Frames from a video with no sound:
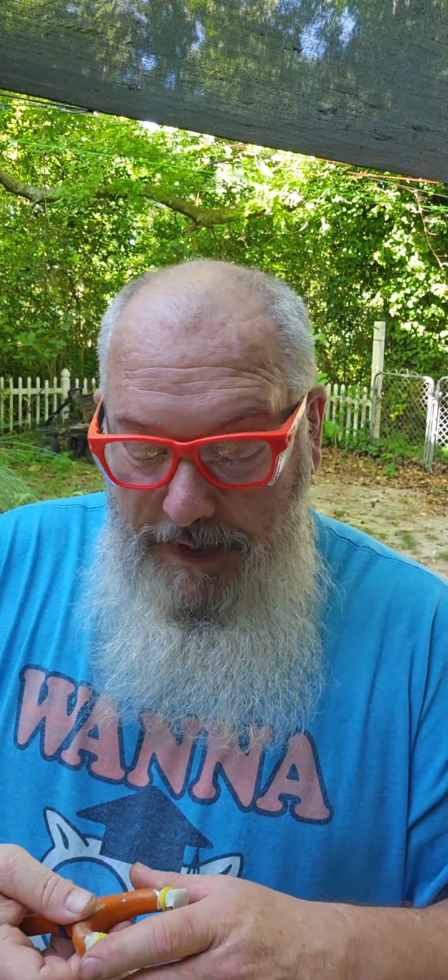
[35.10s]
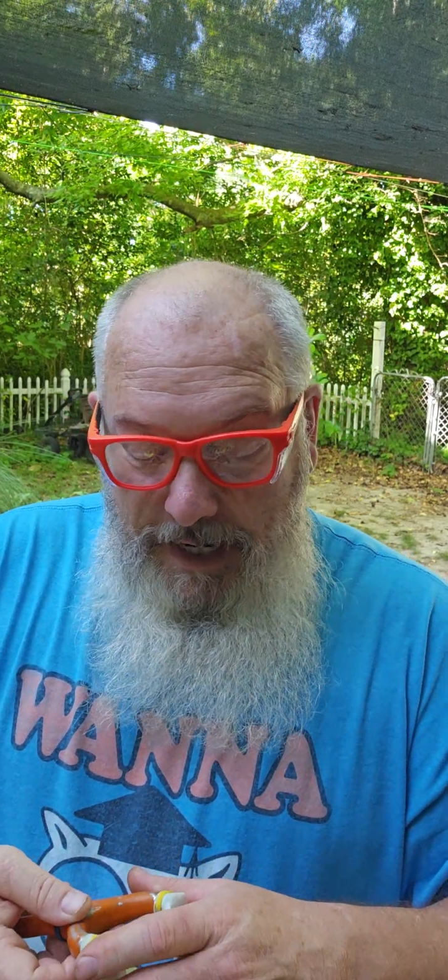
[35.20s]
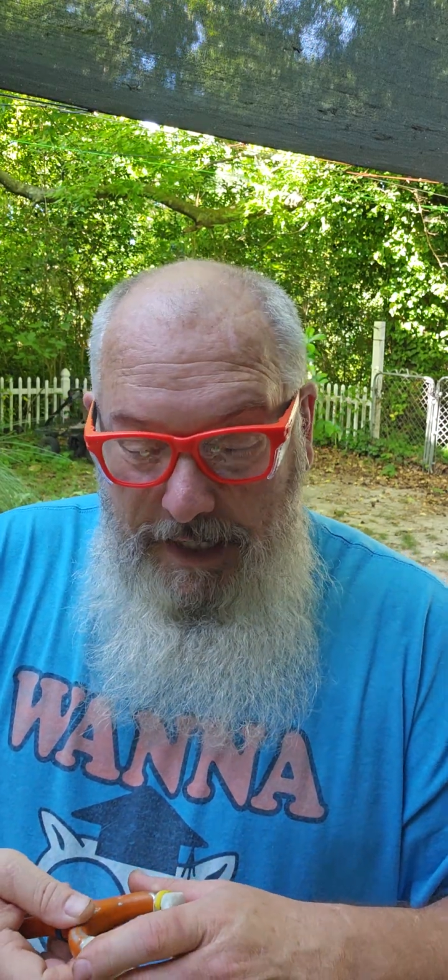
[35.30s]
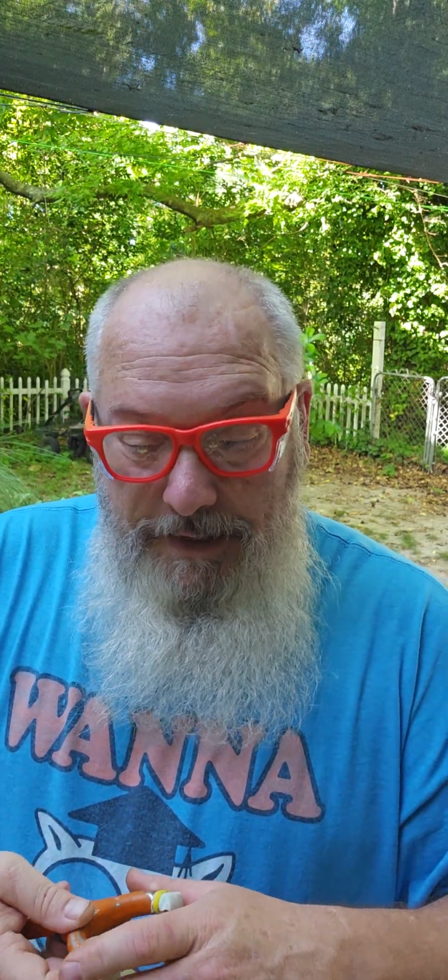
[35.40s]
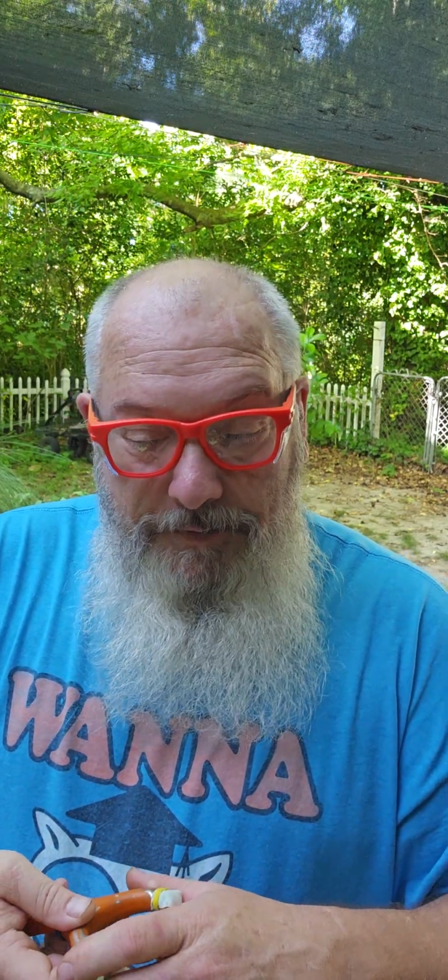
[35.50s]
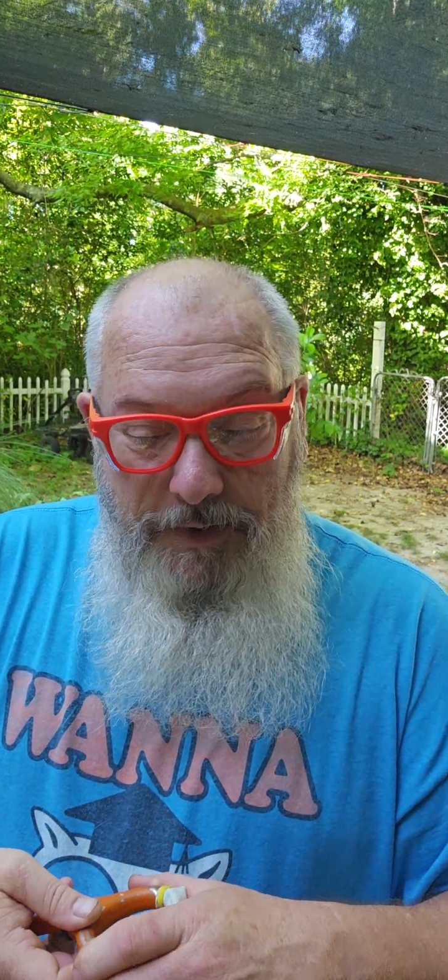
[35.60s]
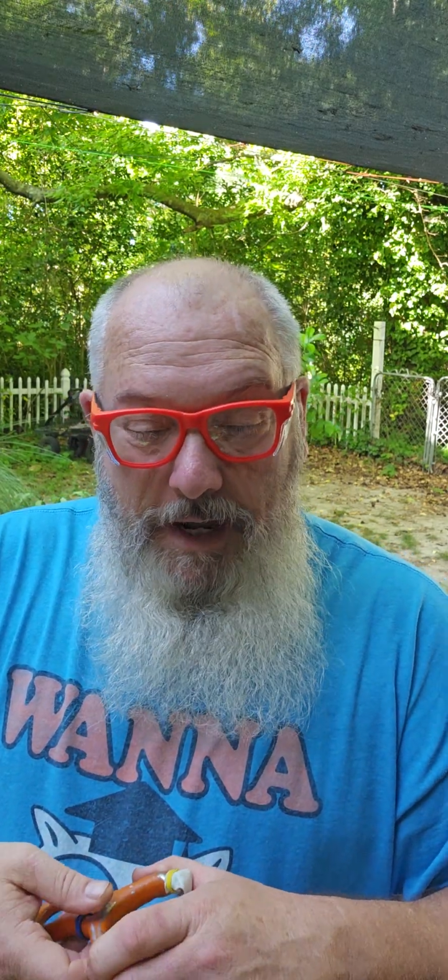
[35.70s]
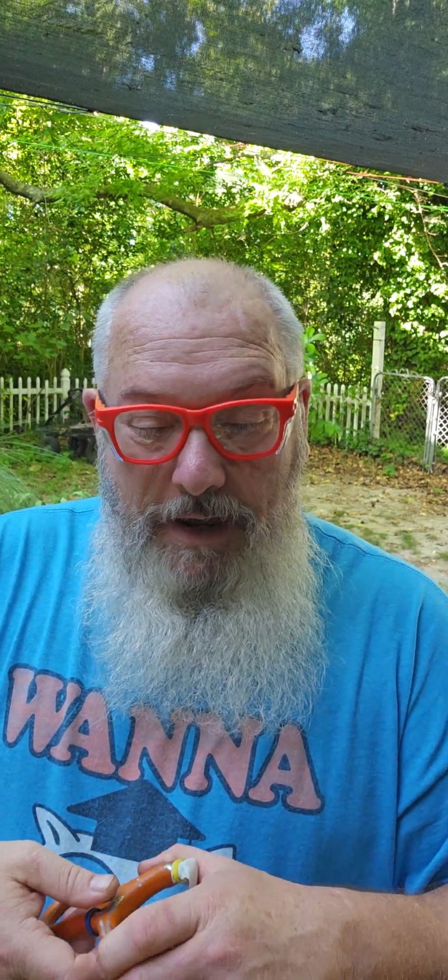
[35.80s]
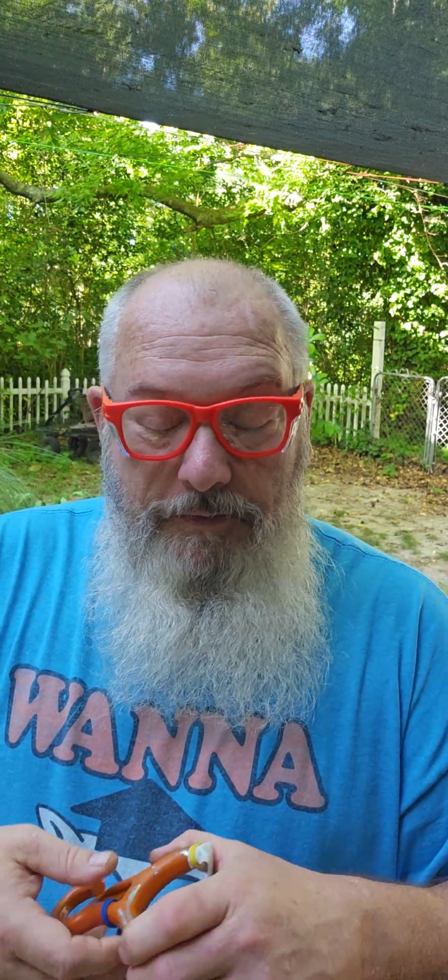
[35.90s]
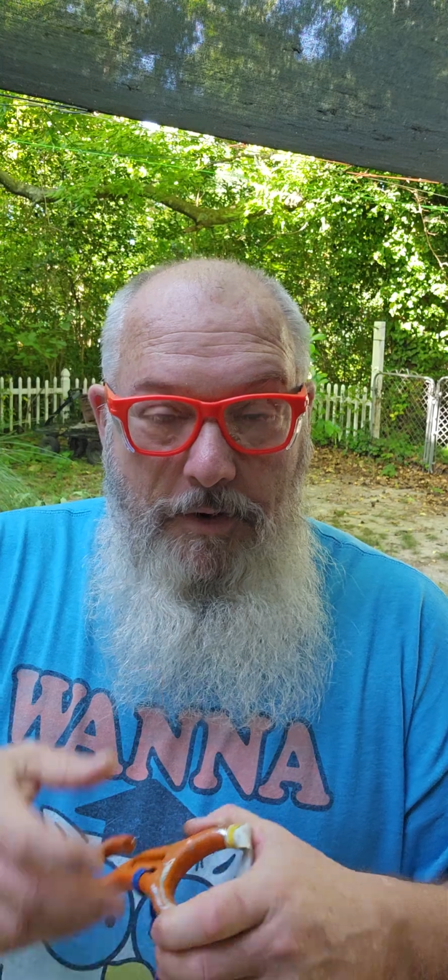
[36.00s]
And if you
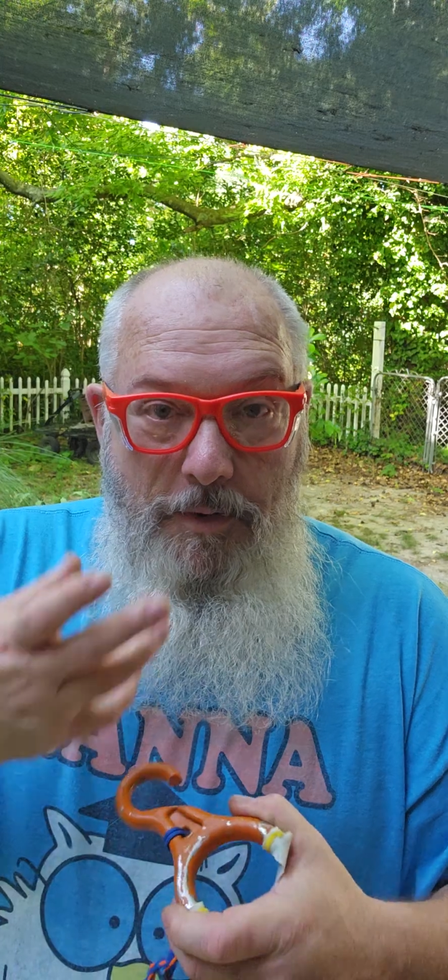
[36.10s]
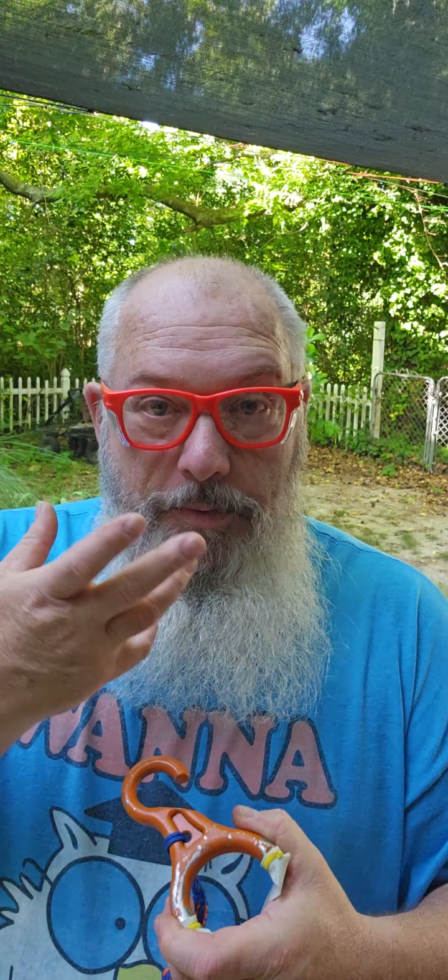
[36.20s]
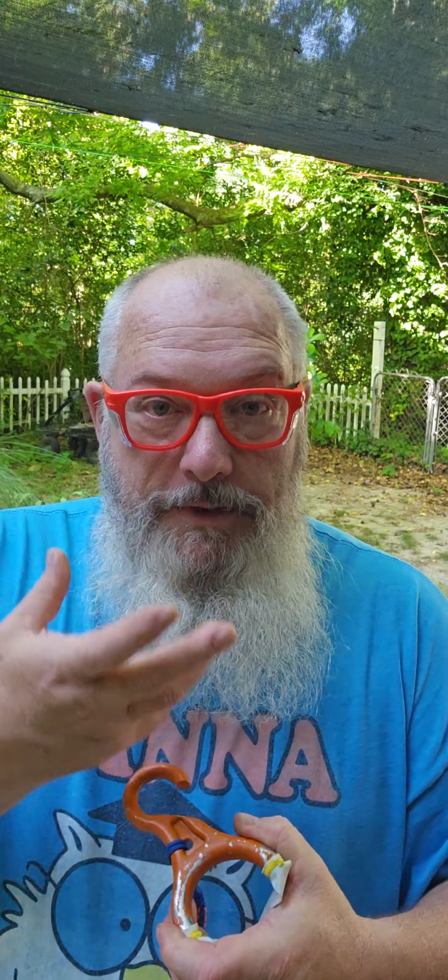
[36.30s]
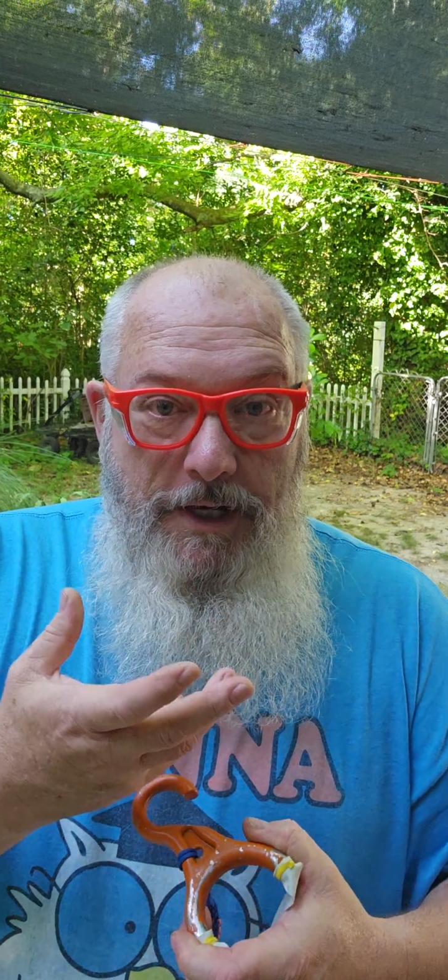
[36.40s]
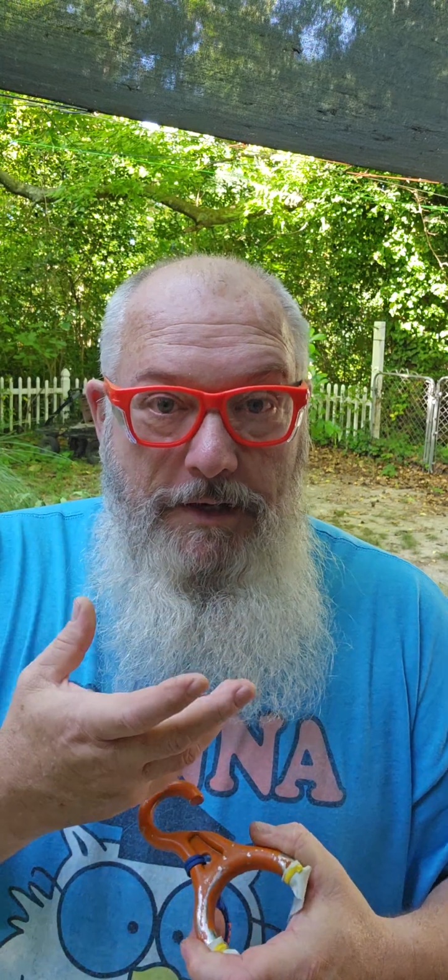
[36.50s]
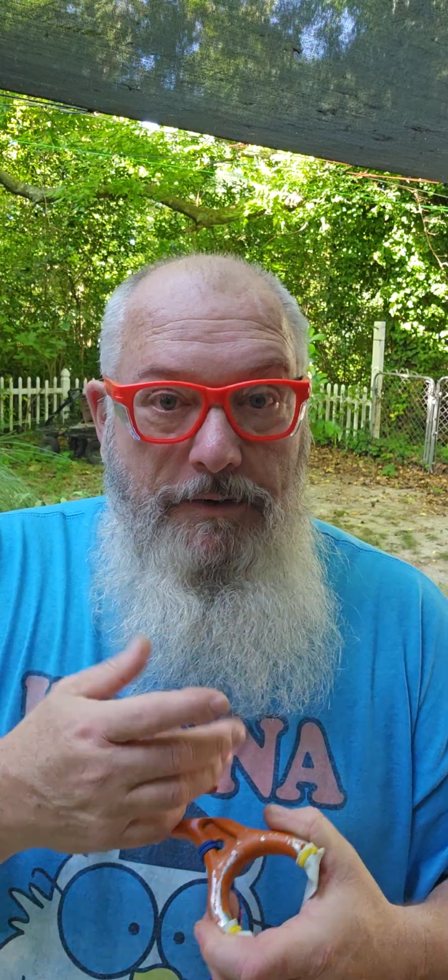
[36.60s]
have carpal tunnel